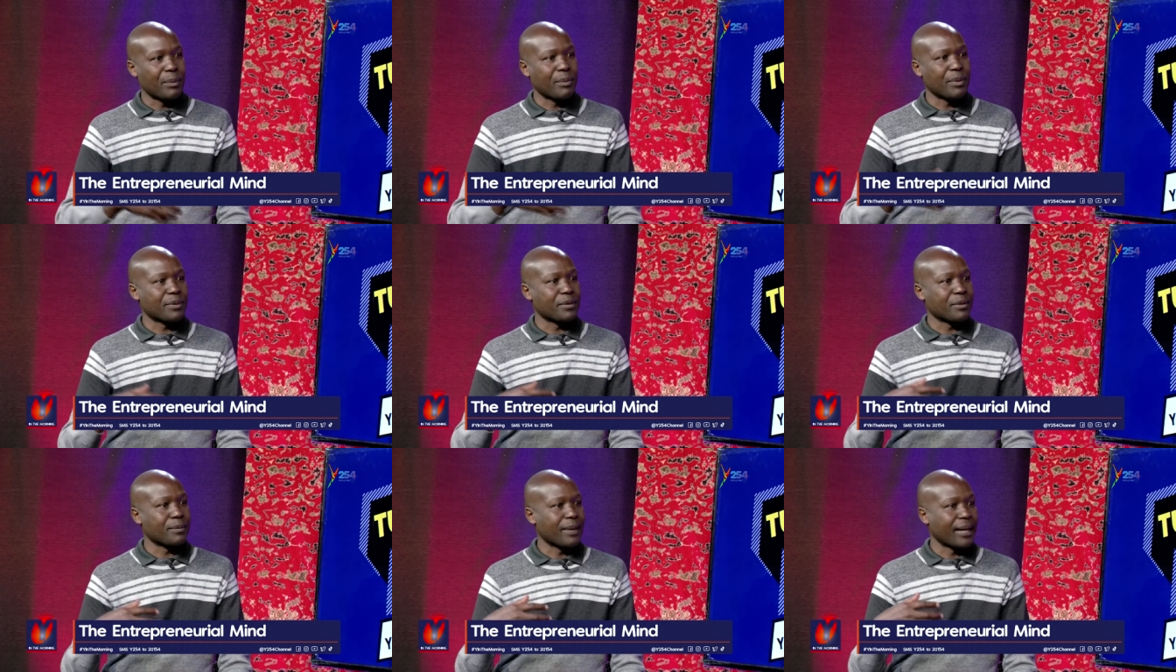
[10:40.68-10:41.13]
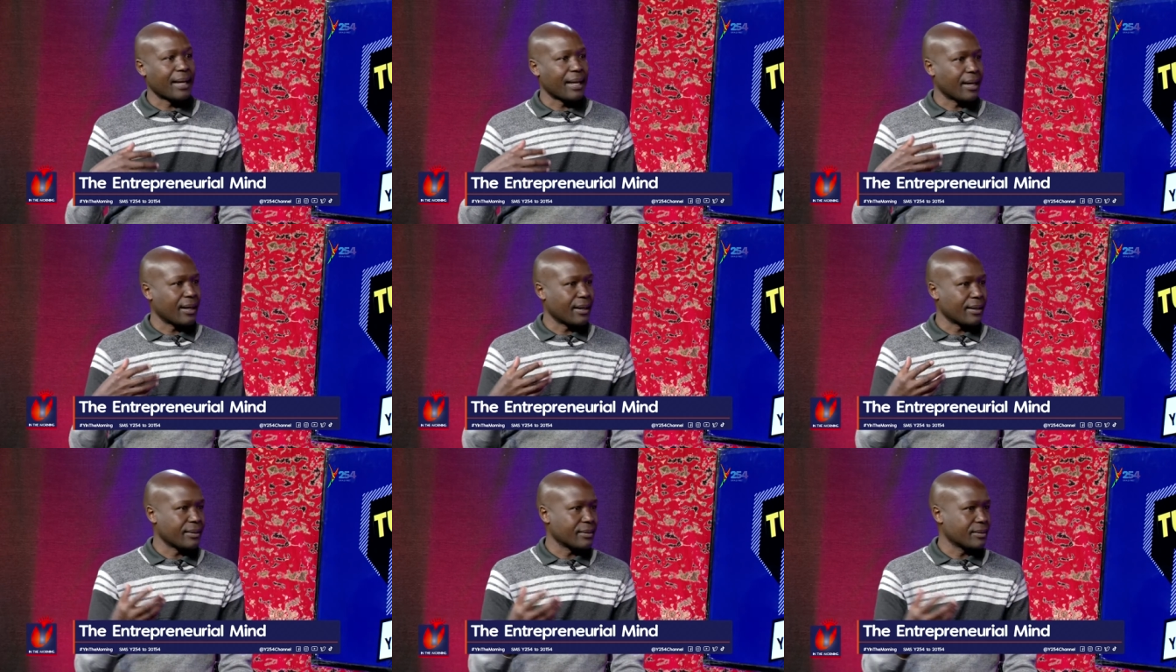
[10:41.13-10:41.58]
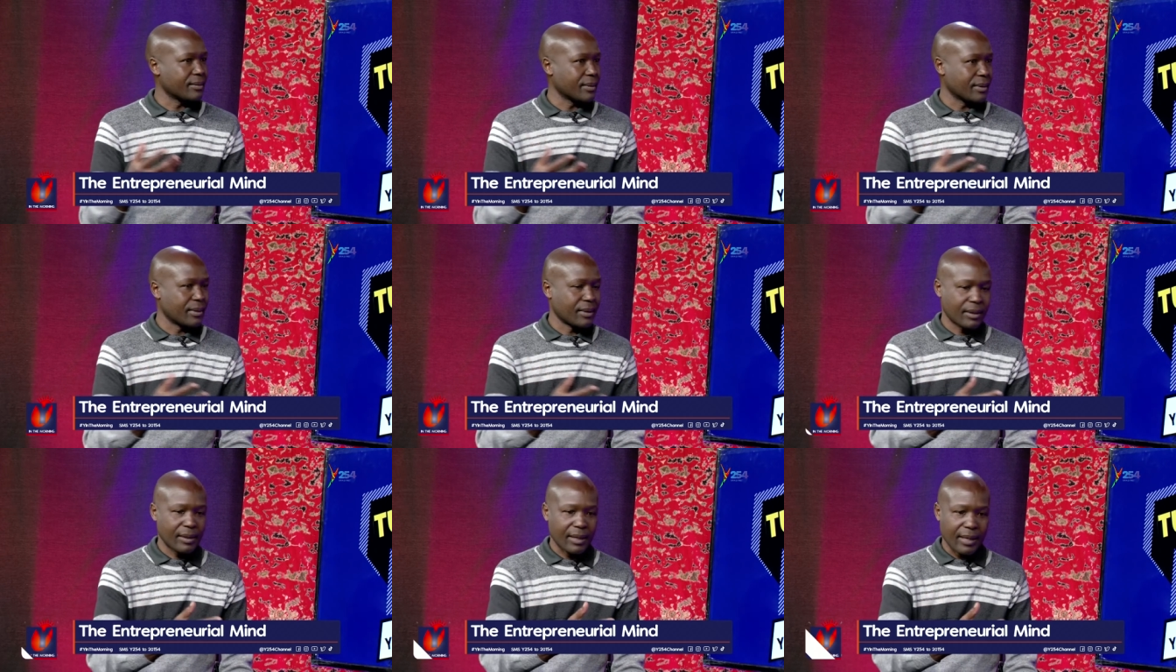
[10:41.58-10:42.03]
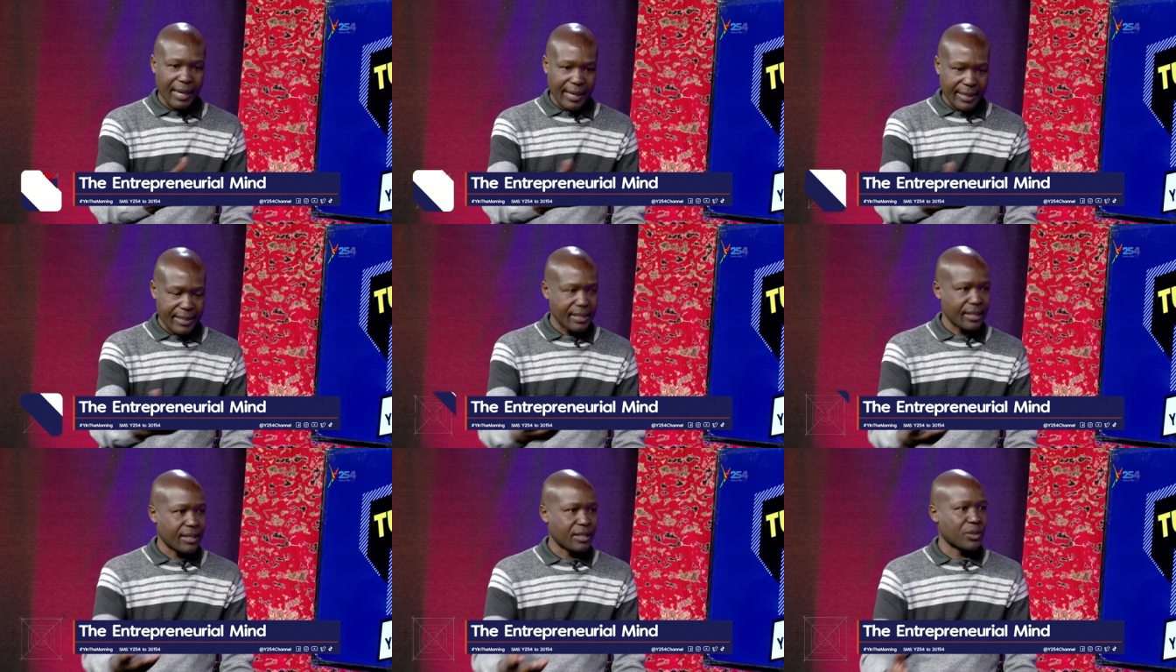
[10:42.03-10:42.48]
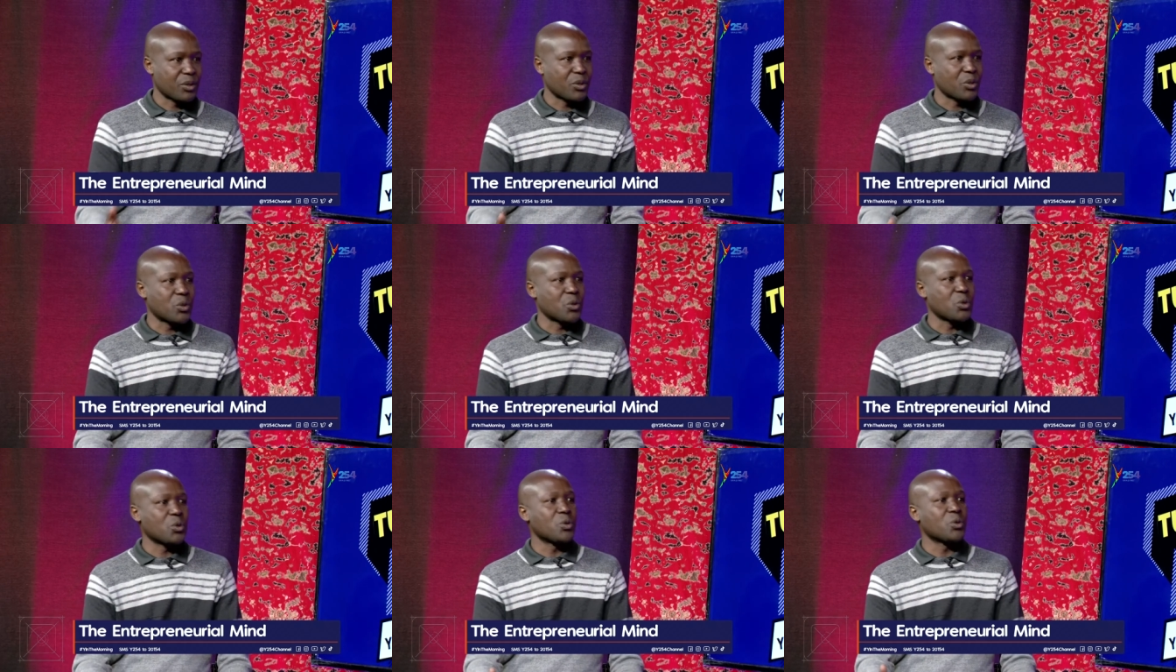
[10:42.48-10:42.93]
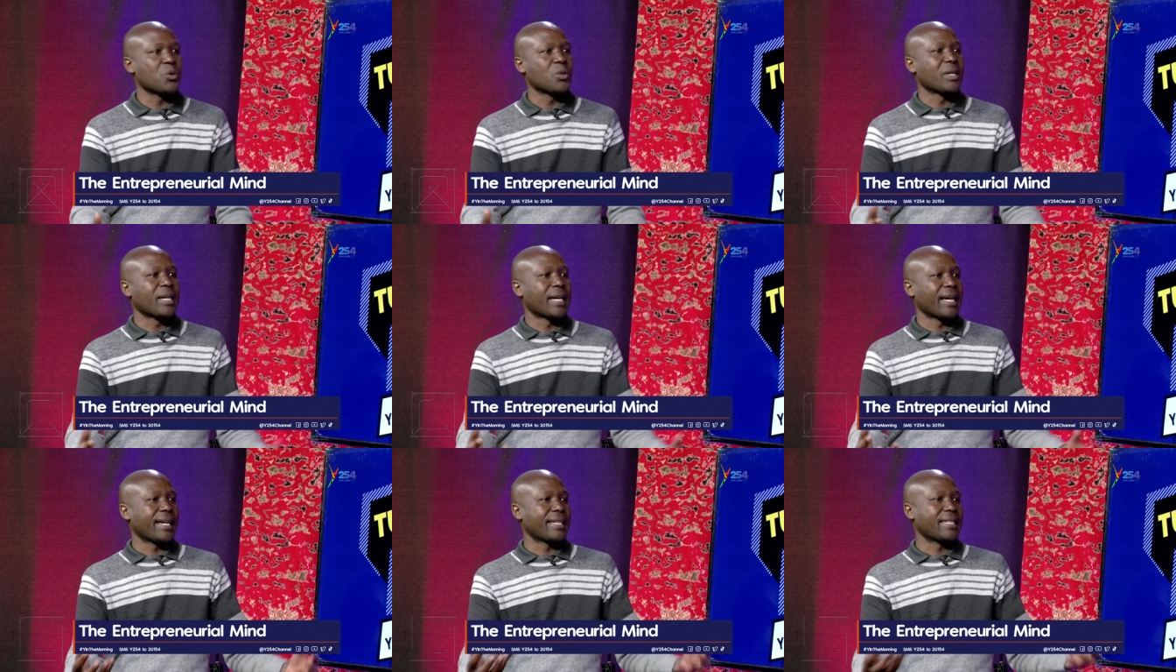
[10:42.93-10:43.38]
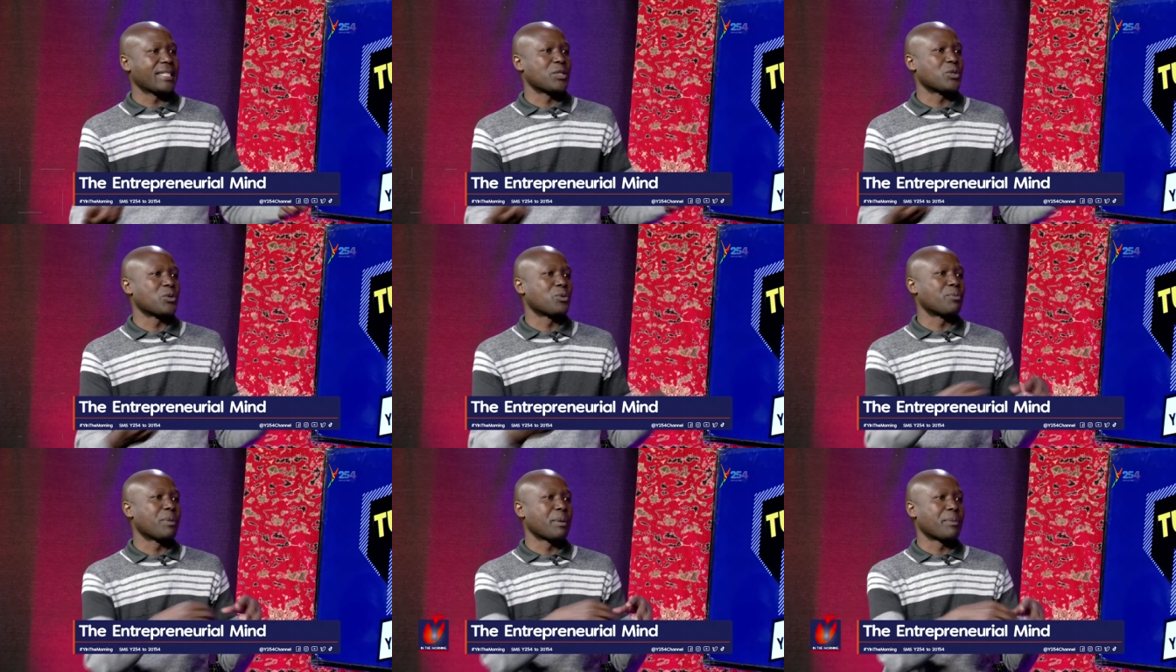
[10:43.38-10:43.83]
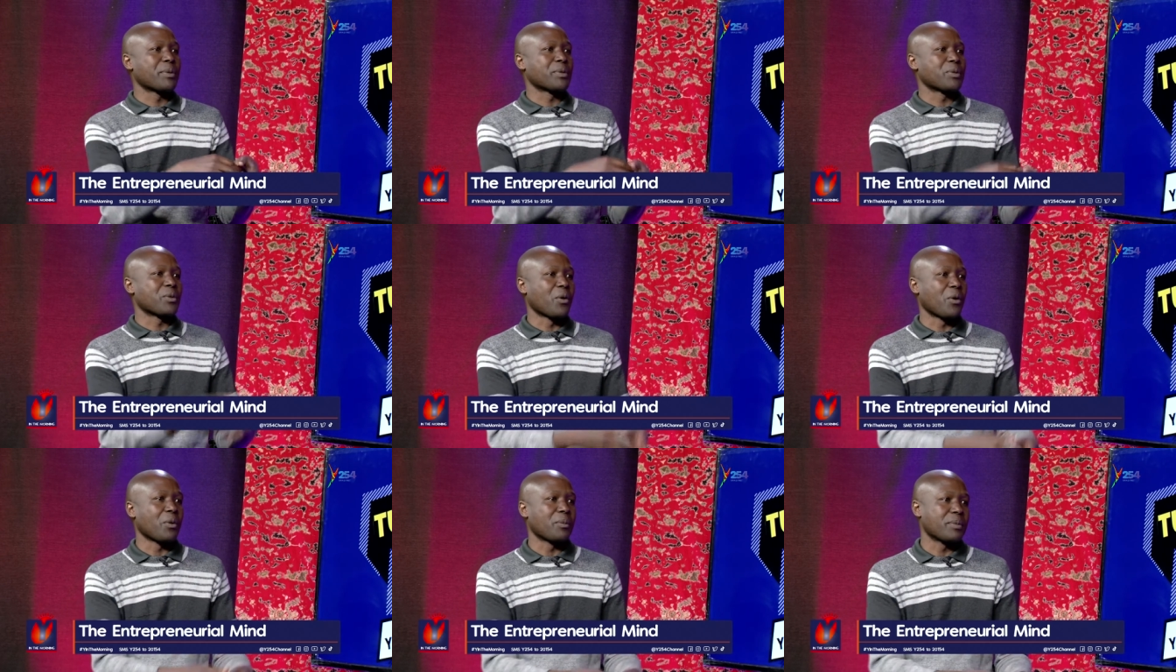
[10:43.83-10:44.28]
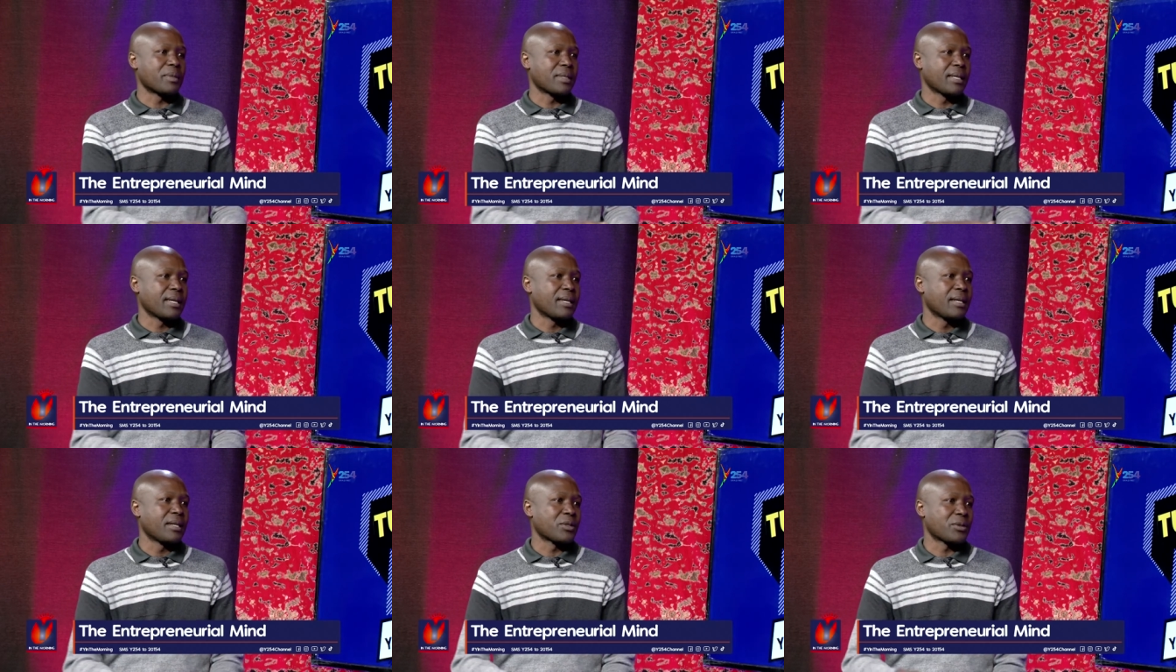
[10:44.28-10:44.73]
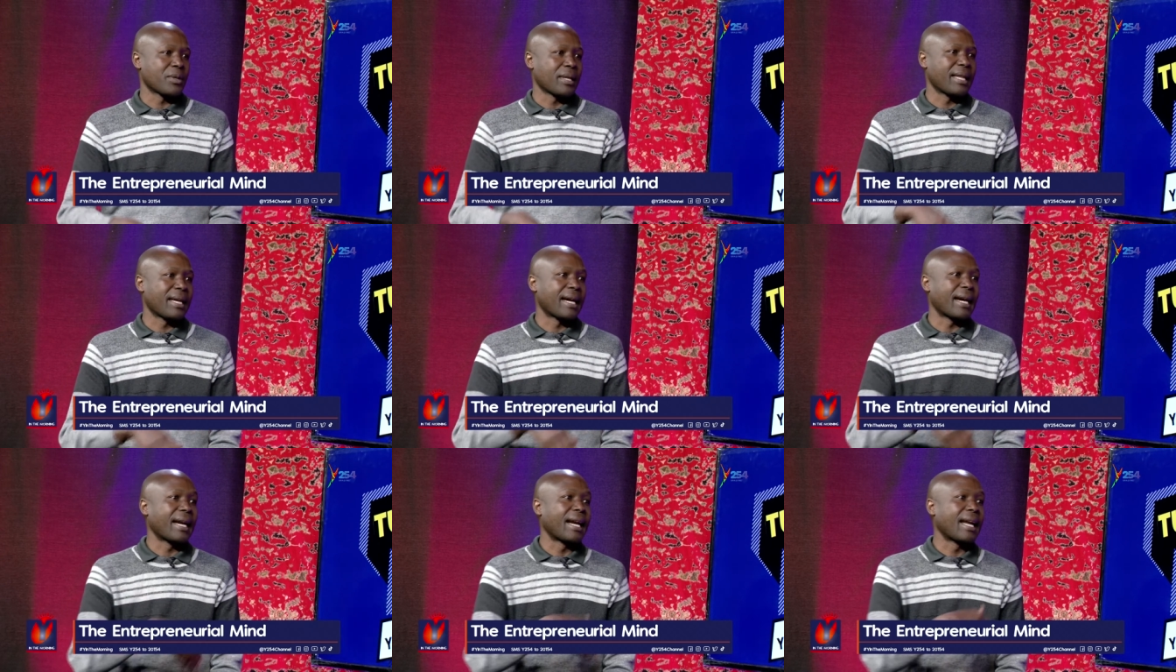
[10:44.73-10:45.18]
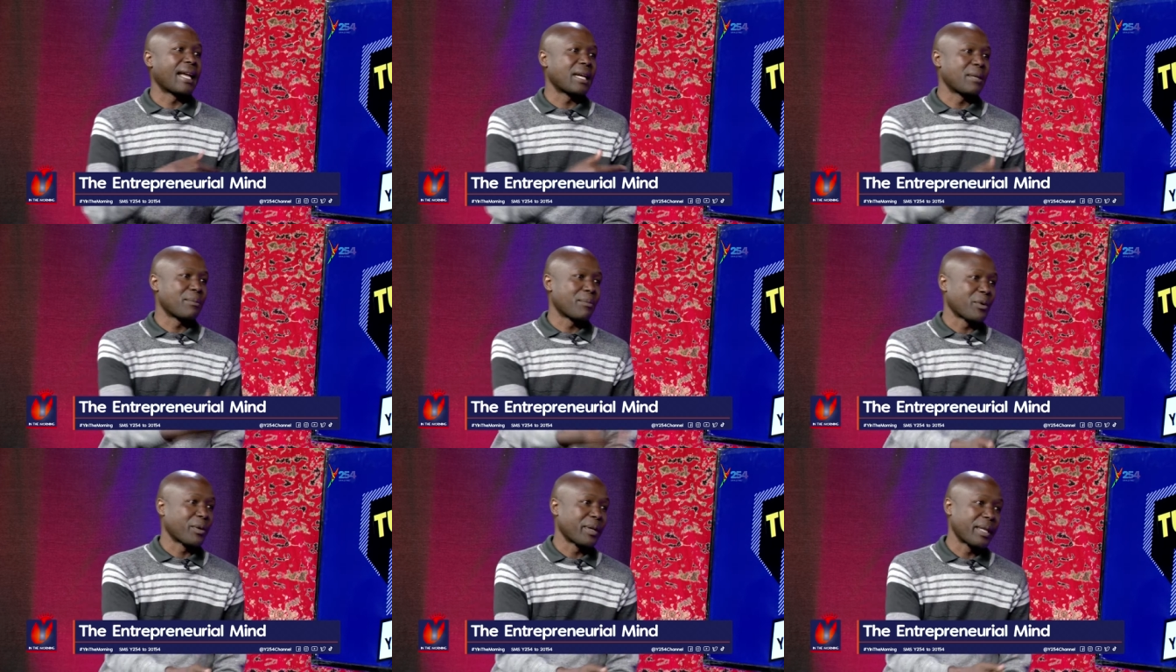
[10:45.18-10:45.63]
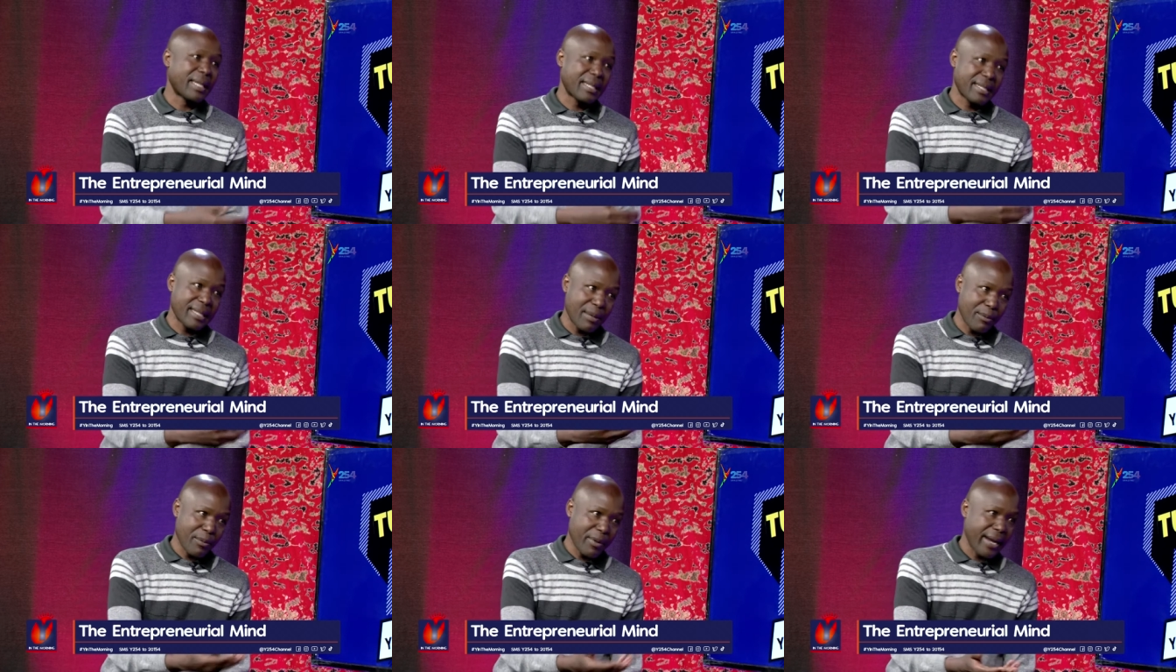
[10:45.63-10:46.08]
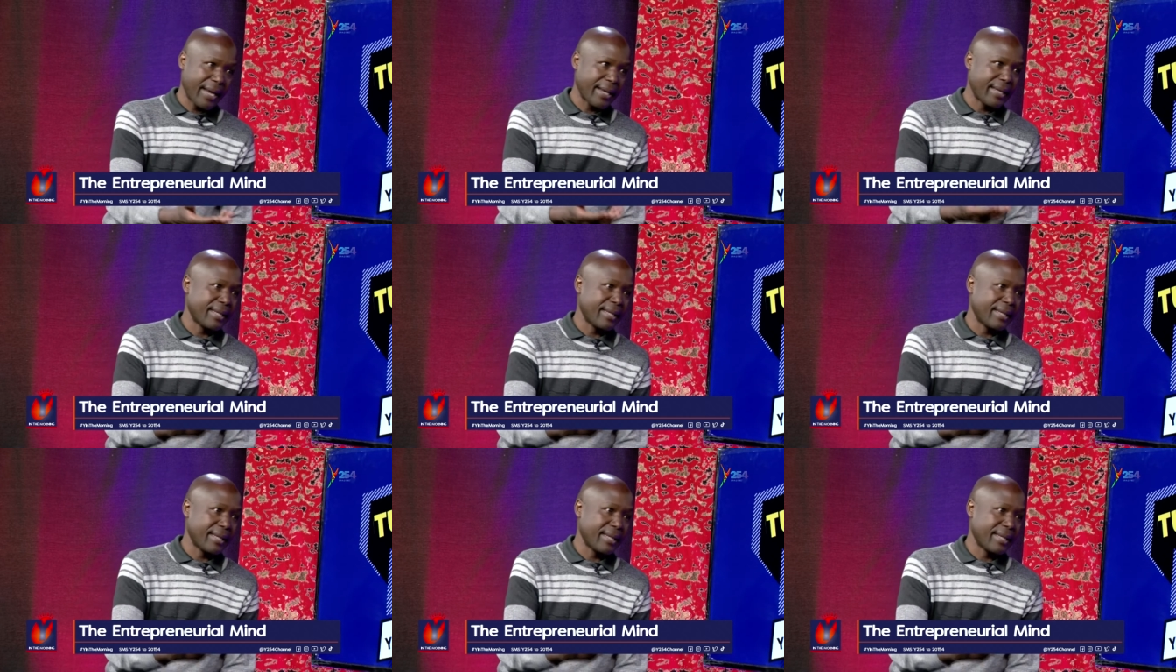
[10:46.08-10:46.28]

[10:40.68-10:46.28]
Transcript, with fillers: people from other cultures, to get into people's homes so that they can learn more. The same way